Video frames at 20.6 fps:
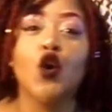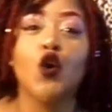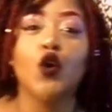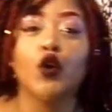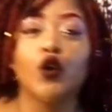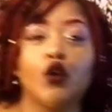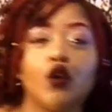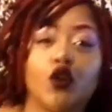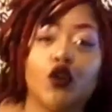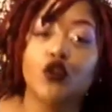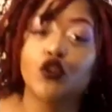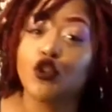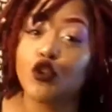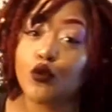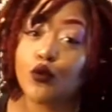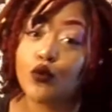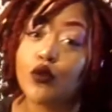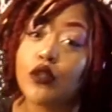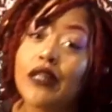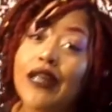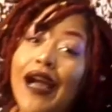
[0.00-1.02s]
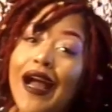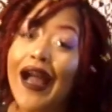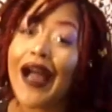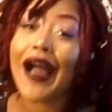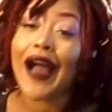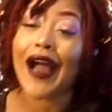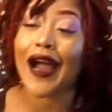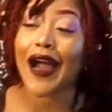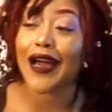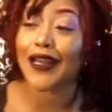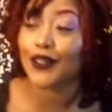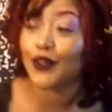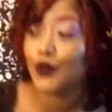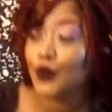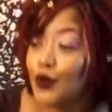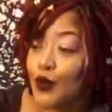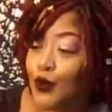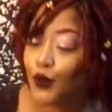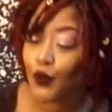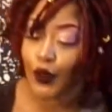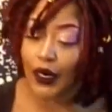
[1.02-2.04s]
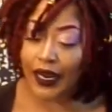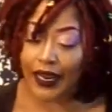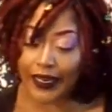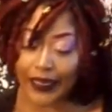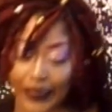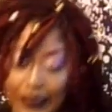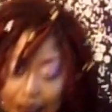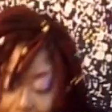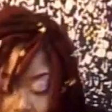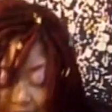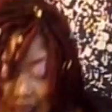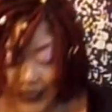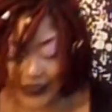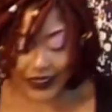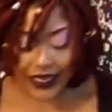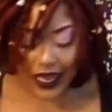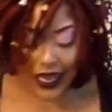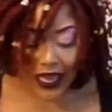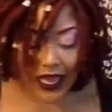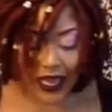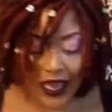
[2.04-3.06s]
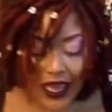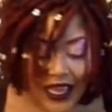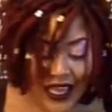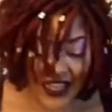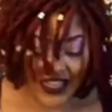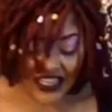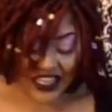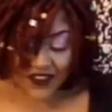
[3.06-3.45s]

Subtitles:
good, you gotta do that. Yeah, if